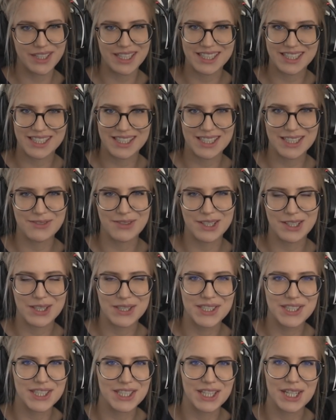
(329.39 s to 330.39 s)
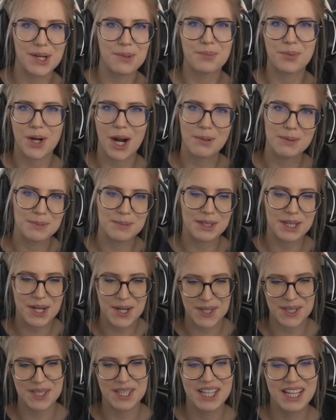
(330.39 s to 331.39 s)
this is even considered a problem at
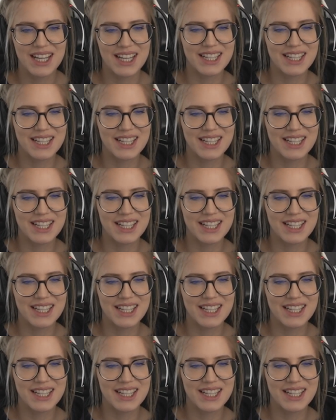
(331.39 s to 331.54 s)
all.